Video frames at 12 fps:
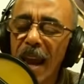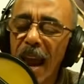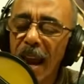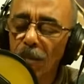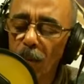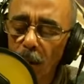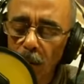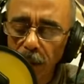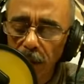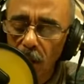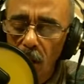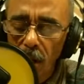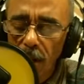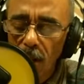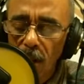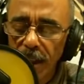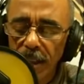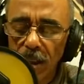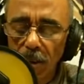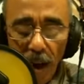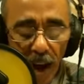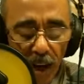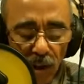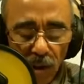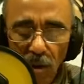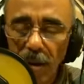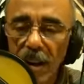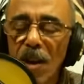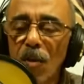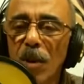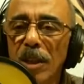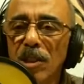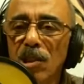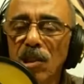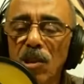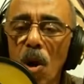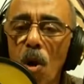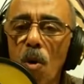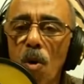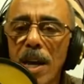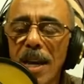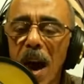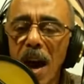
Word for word: and what was going on in the grand jury was so